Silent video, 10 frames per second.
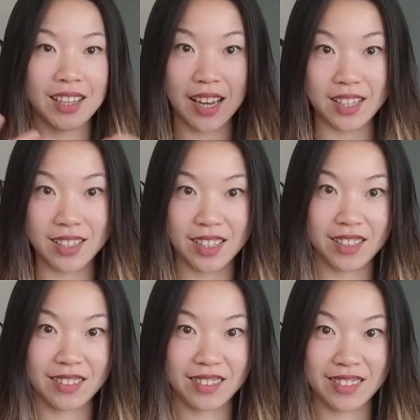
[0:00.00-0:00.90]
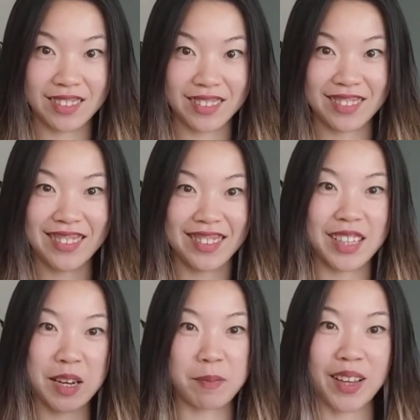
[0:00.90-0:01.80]
casting.
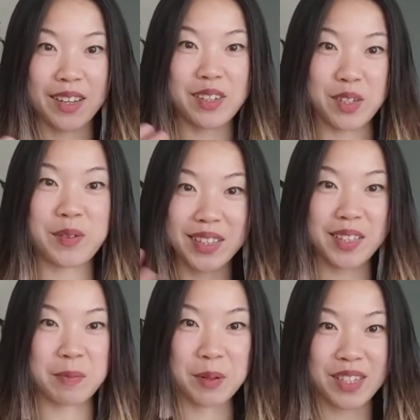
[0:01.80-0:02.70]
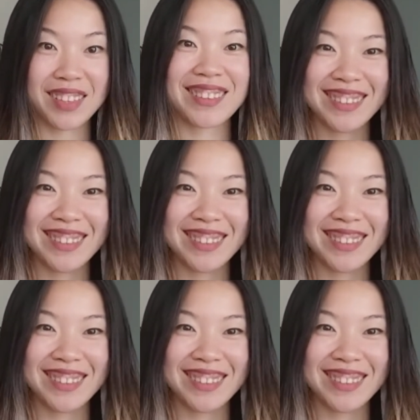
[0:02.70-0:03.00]
I'm like doing this motion.